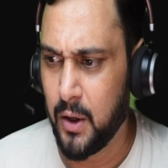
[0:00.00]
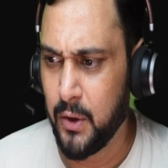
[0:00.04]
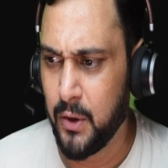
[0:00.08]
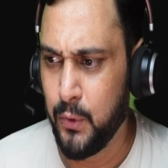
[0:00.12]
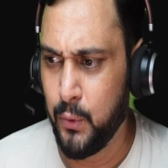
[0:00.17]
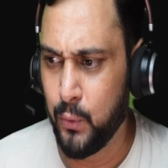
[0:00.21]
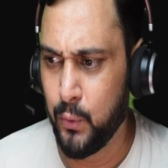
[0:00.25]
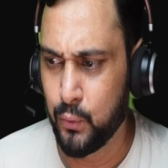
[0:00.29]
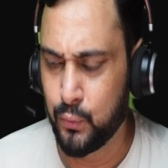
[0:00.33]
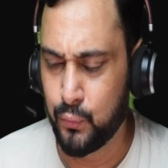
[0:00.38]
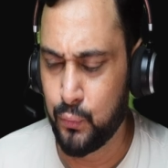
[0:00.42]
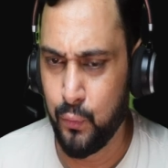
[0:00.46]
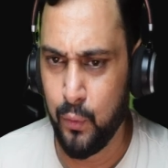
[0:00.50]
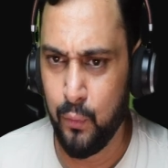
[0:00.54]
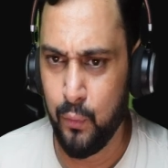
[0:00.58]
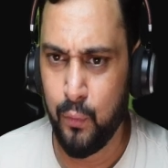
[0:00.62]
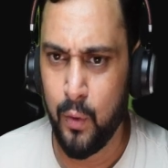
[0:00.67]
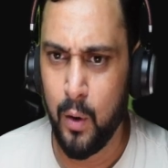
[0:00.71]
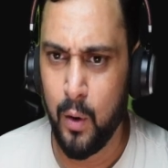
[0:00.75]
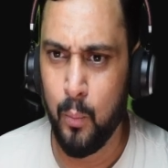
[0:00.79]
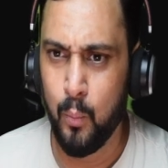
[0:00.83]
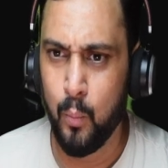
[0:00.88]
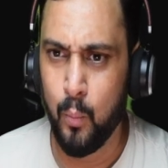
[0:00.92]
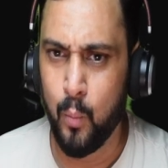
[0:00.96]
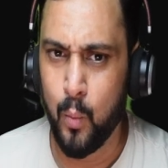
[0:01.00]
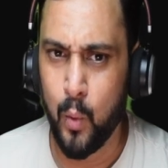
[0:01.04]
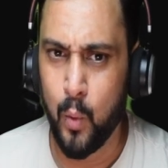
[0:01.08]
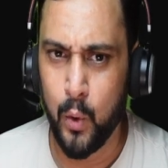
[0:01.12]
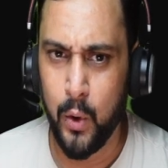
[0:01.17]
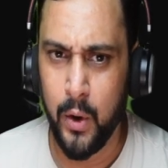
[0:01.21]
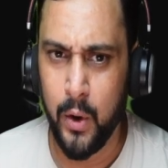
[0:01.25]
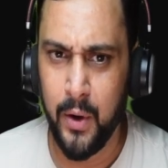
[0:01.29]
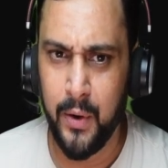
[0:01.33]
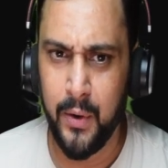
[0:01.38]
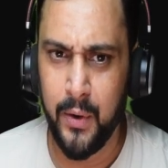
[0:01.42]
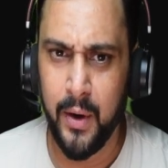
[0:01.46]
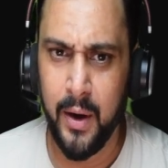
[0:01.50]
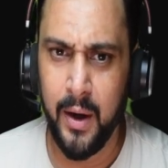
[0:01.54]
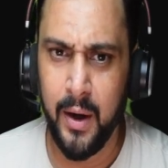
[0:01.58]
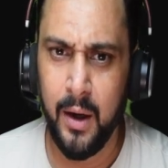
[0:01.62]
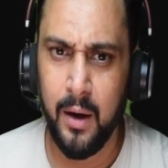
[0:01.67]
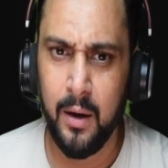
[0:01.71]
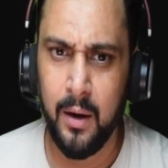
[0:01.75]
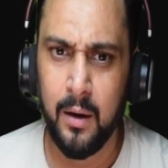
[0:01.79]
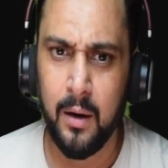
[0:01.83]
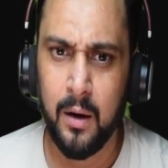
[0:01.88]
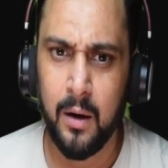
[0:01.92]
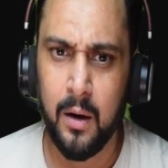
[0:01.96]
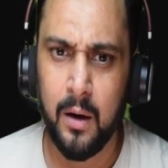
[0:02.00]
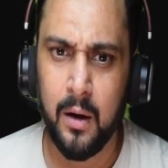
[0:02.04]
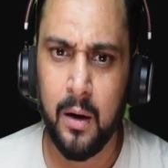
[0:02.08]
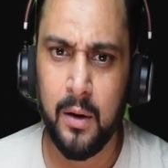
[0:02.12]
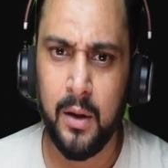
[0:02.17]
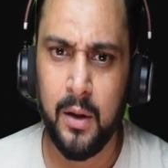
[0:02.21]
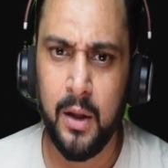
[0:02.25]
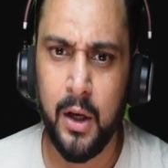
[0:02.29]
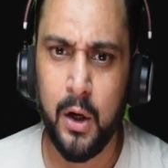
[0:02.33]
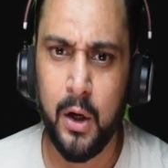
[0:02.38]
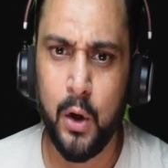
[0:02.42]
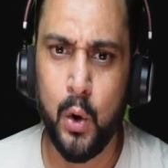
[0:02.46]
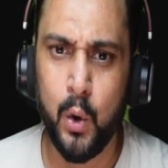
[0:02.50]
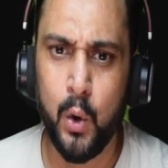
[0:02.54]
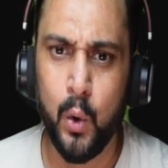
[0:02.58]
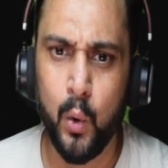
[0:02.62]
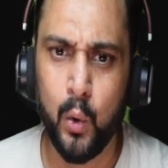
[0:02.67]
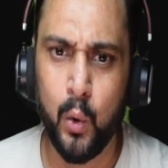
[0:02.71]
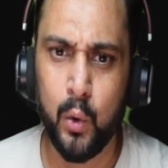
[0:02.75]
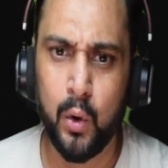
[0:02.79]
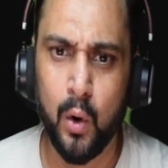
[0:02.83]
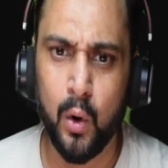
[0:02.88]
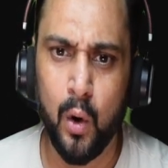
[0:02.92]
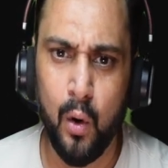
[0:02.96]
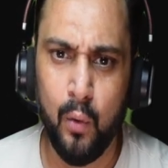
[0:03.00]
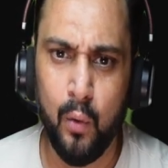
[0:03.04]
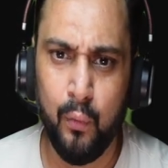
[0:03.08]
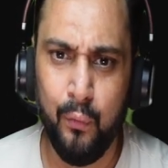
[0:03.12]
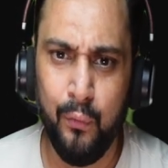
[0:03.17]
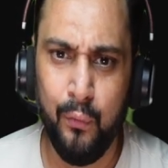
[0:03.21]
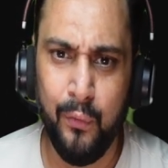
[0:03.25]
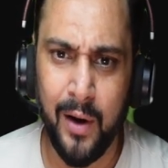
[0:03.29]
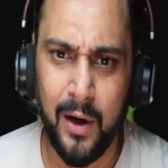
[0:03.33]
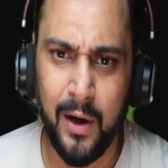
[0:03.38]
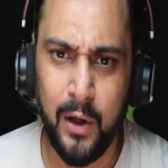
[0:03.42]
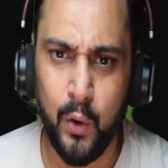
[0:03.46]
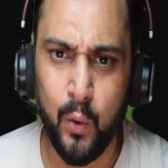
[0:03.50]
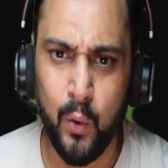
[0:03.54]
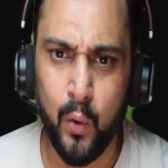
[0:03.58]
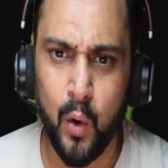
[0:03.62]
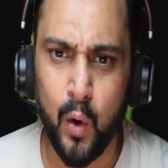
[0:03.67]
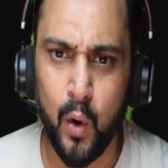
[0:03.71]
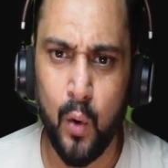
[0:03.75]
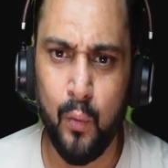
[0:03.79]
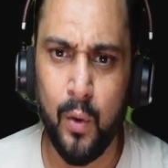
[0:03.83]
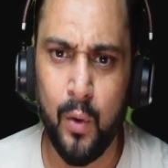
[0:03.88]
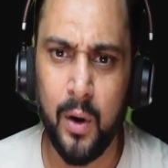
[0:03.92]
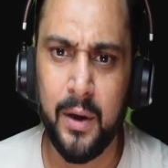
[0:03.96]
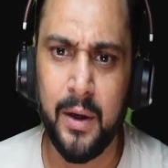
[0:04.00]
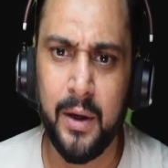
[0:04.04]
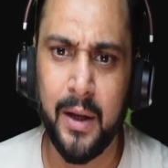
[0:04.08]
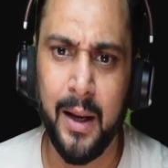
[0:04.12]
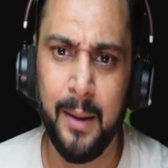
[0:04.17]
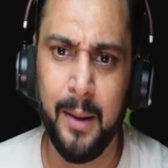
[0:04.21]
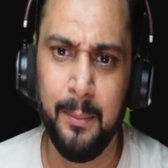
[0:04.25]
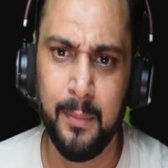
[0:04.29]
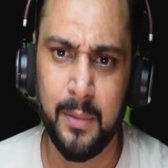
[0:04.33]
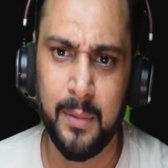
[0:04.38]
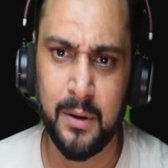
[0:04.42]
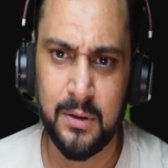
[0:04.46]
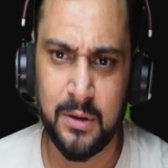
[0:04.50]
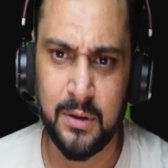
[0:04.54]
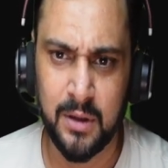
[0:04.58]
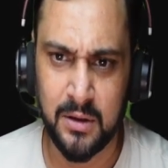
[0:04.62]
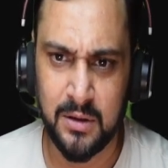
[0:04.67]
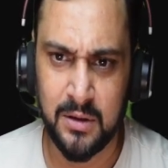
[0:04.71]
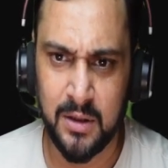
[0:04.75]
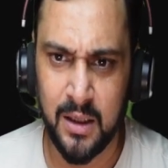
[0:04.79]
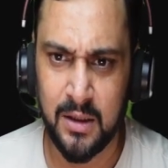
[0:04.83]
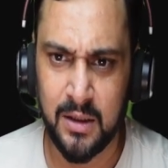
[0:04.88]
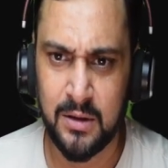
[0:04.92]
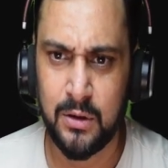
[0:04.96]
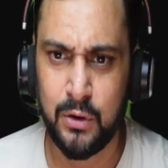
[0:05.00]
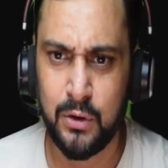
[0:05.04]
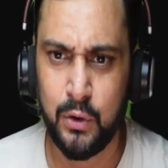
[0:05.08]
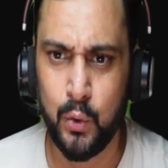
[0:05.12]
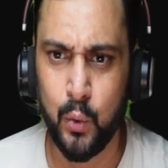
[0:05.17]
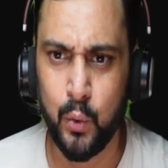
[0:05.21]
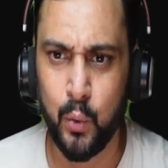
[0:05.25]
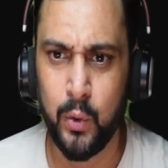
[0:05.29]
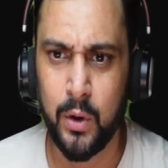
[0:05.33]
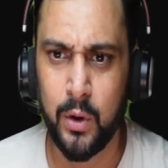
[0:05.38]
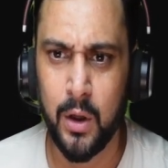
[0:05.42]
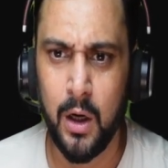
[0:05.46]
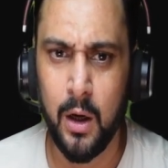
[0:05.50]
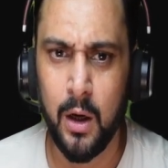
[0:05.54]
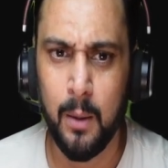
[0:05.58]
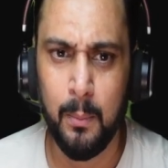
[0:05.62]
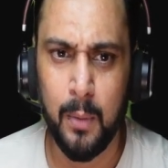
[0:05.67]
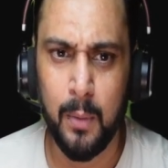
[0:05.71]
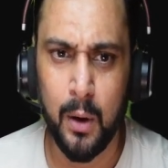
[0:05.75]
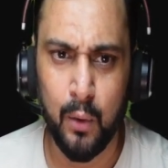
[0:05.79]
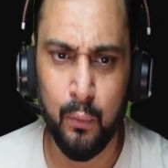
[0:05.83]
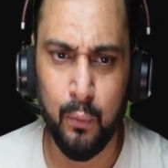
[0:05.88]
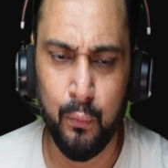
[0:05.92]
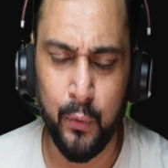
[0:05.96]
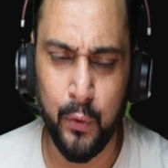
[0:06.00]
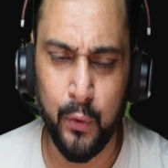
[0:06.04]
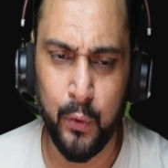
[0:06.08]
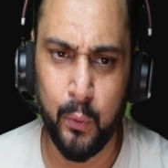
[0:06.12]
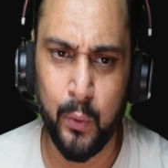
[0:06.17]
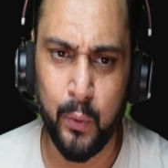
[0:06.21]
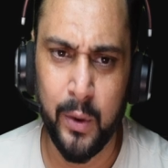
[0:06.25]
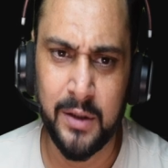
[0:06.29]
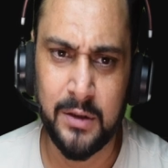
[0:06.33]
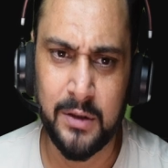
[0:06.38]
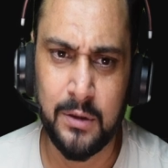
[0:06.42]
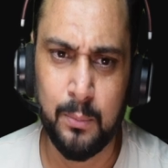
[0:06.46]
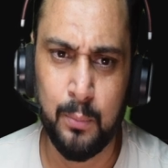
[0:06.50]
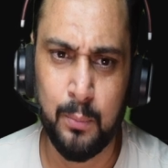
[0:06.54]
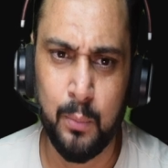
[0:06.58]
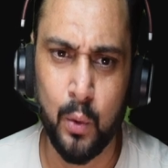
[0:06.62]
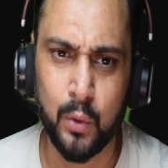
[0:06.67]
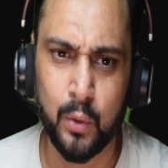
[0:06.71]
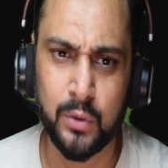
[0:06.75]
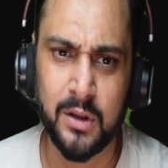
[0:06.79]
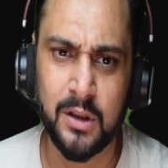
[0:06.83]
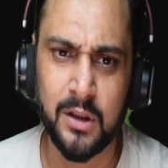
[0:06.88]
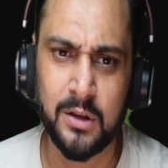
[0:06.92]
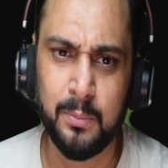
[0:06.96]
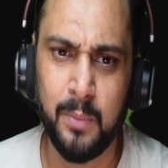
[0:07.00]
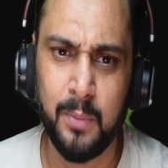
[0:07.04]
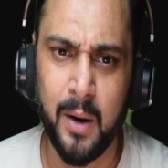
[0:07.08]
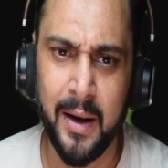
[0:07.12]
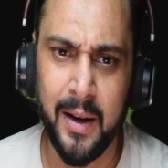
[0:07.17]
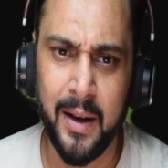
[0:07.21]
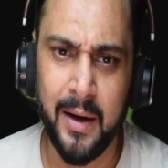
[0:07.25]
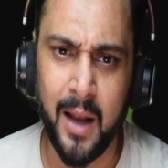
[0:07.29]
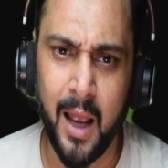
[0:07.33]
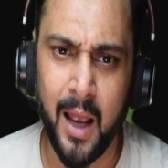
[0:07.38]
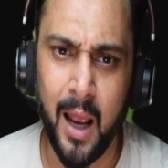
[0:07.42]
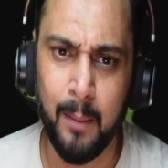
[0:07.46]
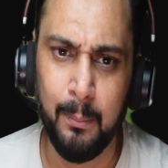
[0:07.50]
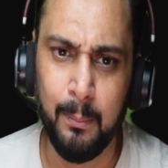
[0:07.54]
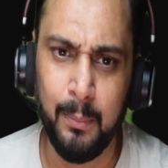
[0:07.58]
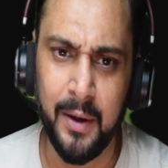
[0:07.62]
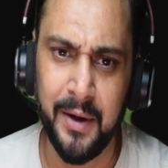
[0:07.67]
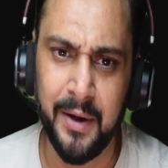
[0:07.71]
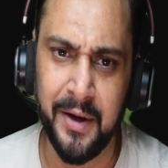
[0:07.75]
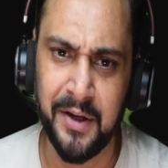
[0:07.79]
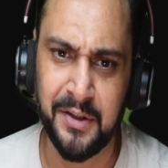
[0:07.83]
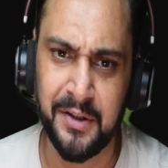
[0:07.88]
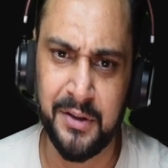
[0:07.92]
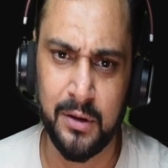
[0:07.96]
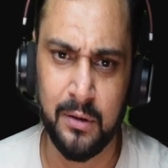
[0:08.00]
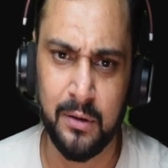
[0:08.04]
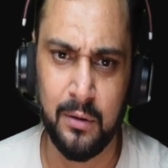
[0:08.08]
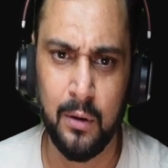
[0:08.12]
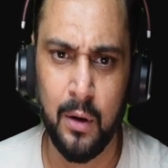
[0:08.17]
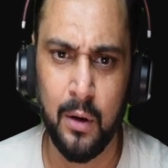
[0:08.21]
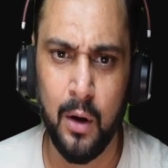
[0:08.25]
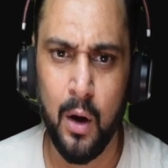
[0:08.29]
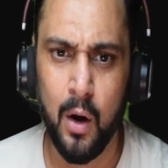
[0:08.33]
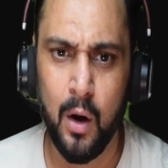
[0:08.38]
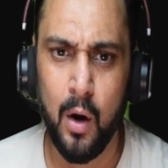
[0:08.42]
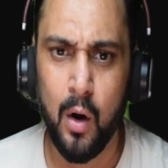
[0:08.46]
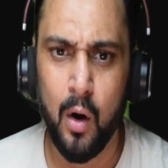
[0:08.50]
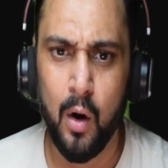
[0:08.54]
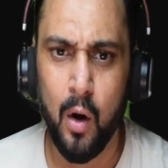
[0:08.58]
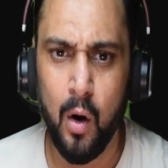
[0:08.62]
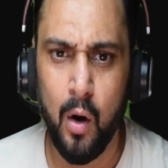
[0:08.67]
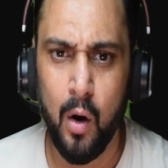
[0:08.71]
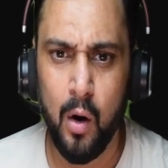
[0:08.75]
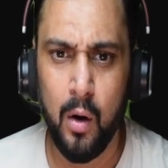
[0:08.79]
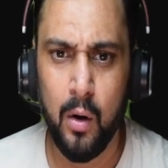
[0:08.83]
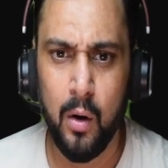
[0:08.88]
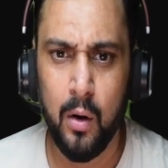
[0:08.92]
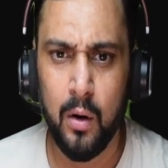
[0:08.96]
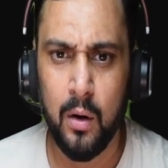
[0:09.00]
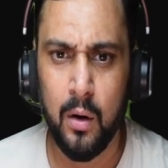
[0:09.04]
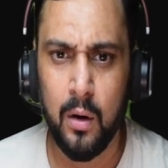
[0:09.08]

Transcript: useful for monitoring the growth of value over time, such as total number of requests processed by an application or